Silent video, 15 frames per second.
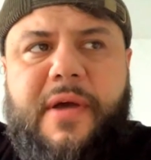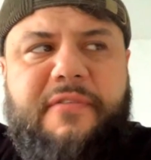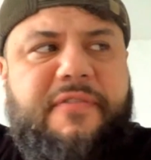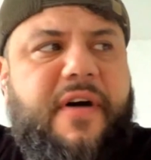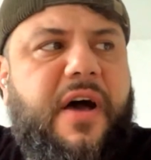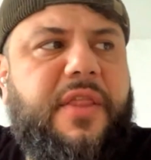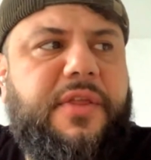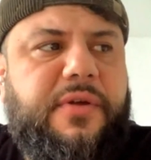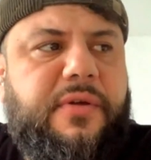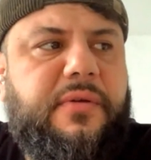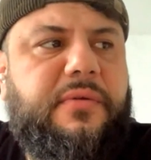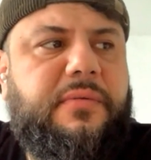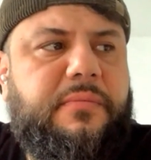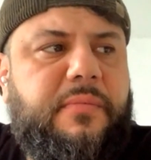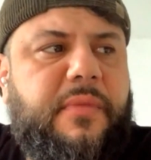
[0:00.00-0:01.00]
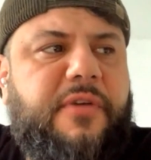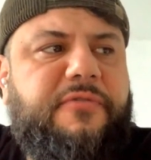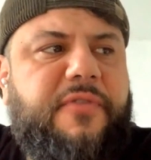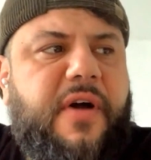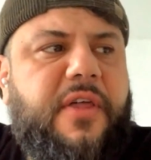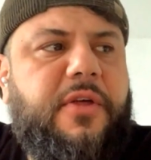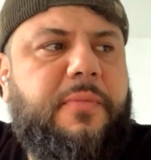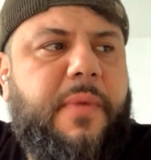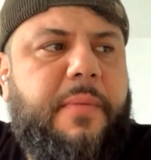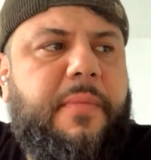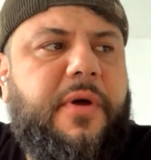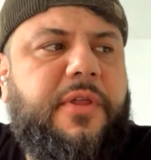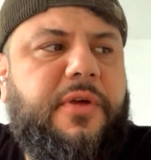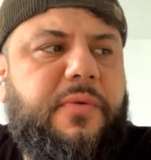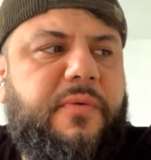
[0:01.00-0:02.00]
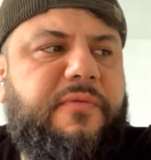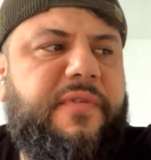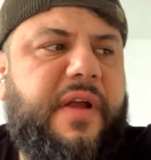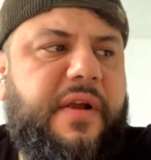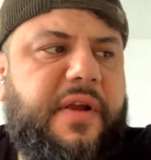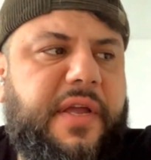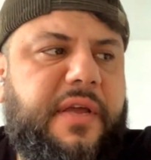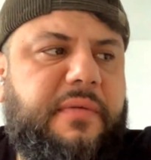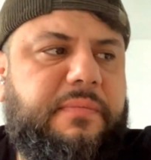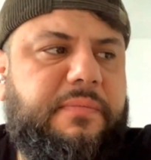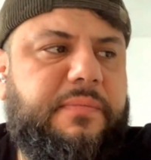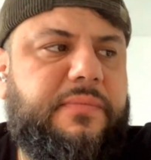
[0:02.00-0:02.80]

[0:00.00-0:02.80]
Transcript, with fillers: my mm. father, my father and my mother were very...